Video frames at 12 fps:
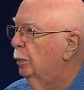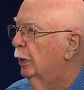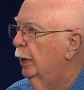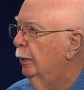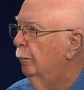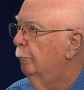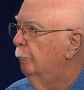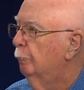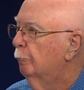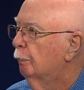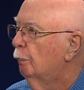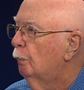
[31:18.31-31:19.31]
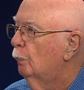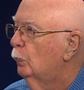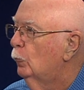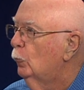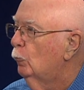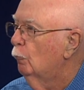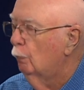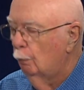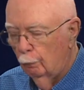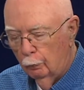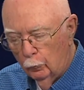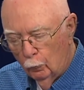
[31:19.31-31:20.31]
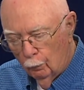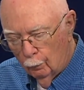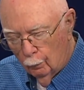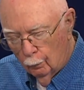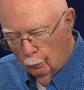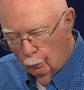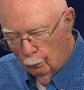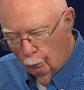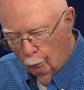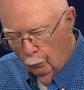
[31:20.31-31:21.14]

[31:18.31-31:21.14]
player. Was this the one in? Uh...